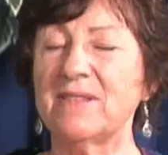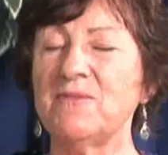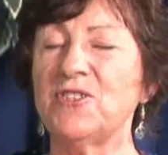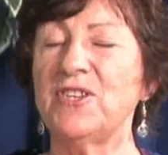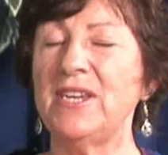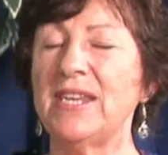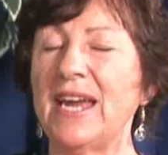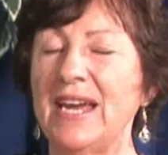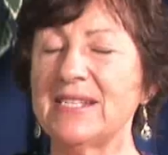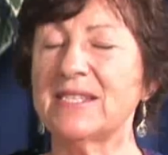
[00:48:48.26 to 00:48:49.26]
the machine
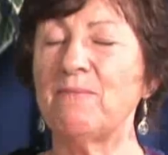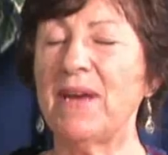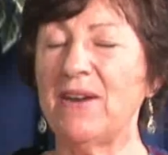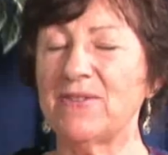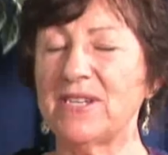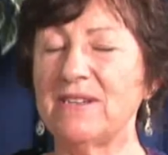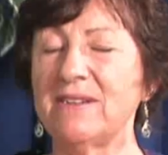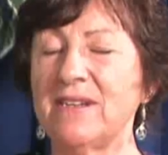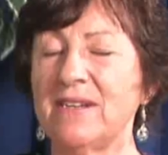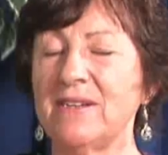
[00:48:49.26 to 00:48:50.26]
as the powder,
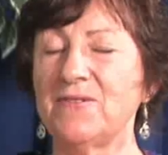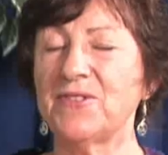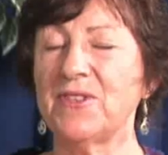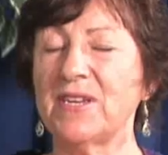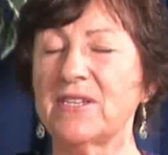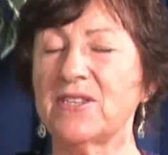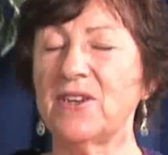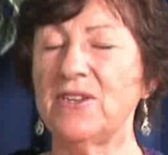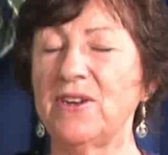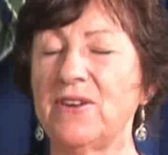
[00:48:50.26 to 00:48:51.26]
so they could
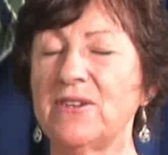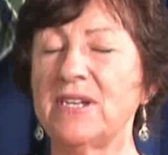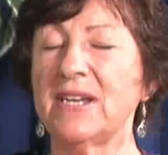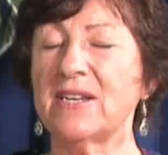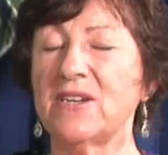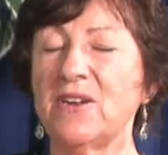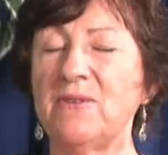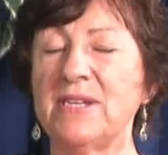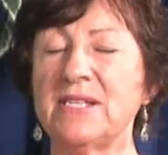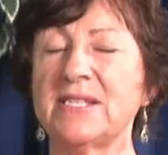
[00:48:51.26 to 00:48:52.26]
turn it on, and I could
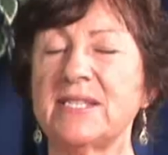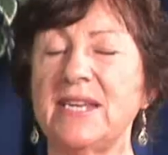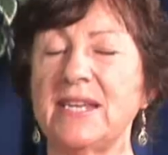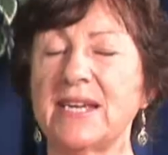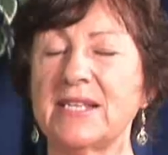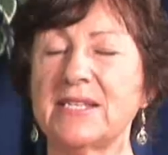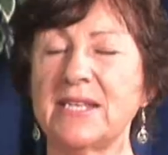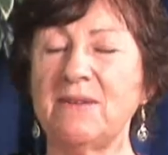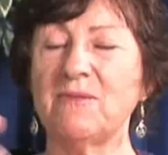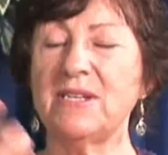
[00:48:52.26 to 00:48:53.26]
go in and see, and I could
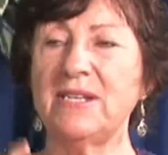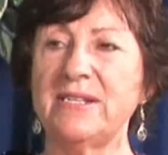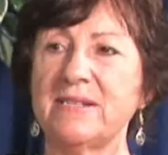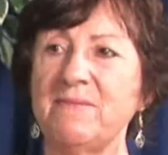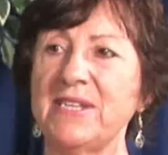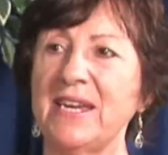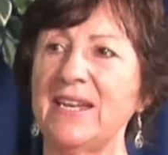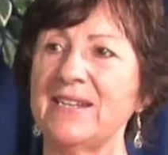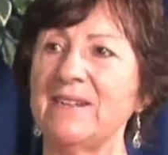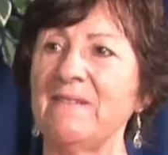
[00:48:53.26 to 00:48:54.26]
see what needed to be
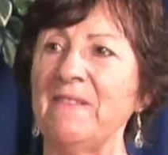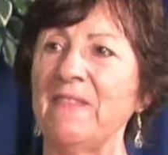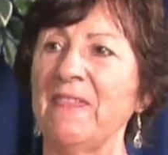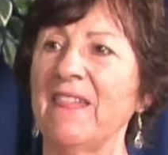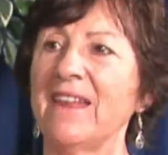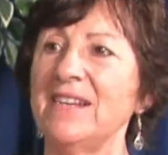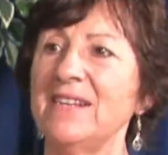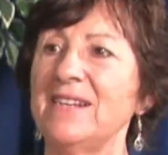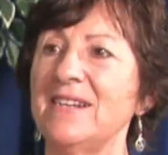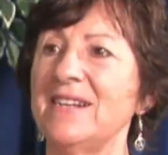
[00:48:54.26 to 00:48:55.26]
done. On
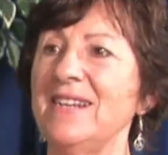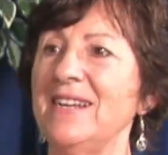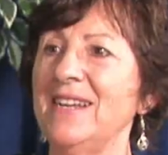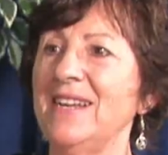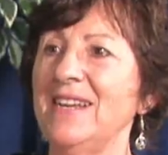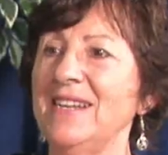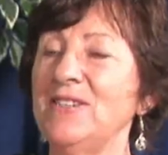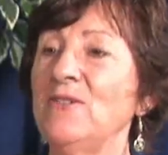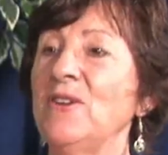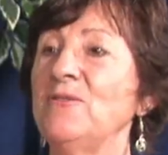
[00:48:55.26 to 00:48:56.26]
the moon?
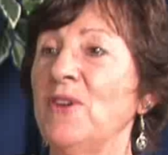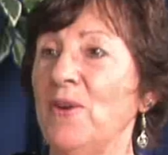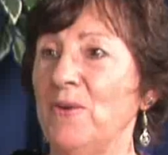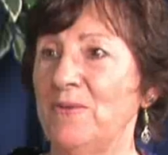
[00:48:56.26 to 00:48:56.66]
No, no, no,